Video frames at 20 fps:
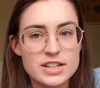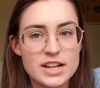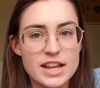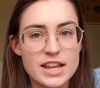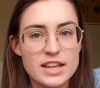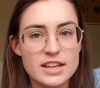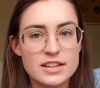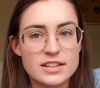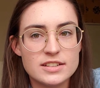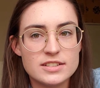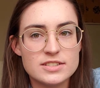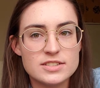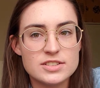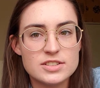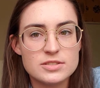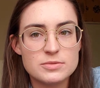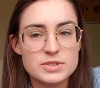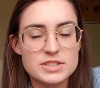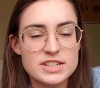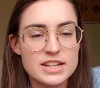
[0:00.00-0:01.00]
and
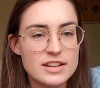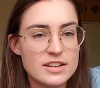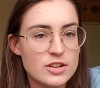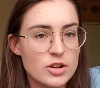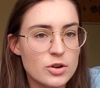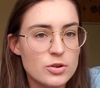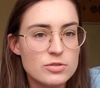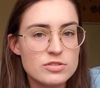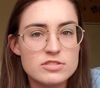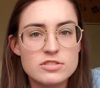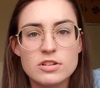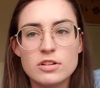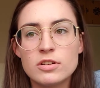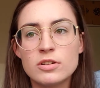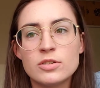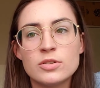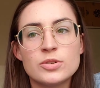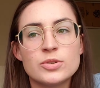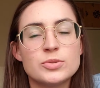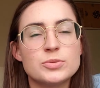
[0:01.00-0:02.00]
we stayed in a host
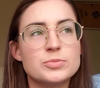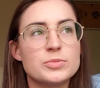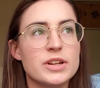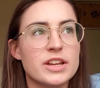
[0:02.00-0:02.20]
home,